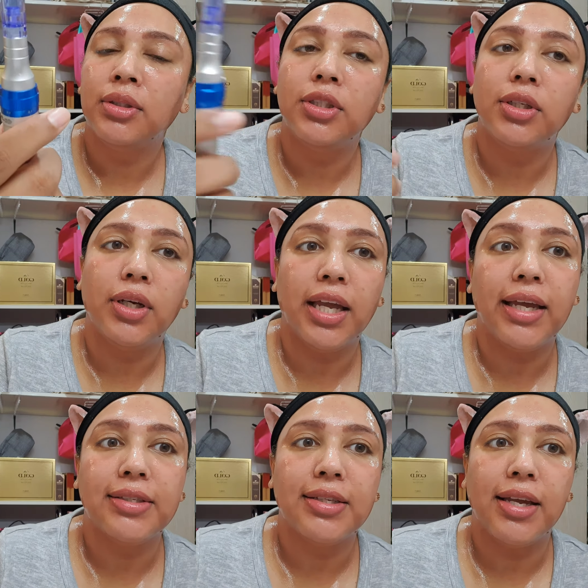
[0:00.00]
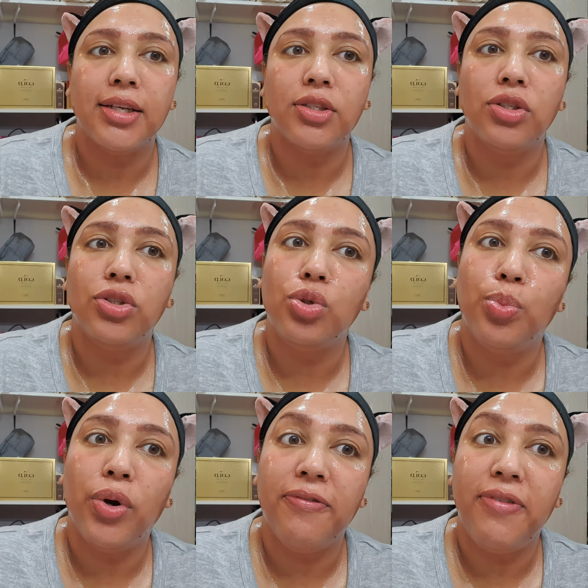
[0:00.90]
till I guess I get to
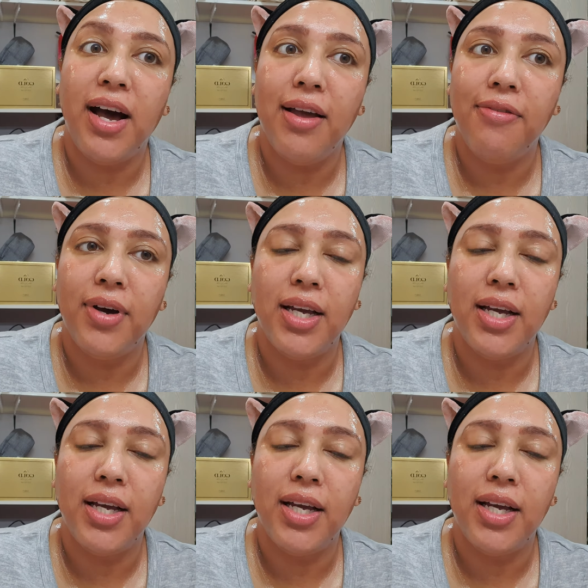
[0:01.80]
2.5.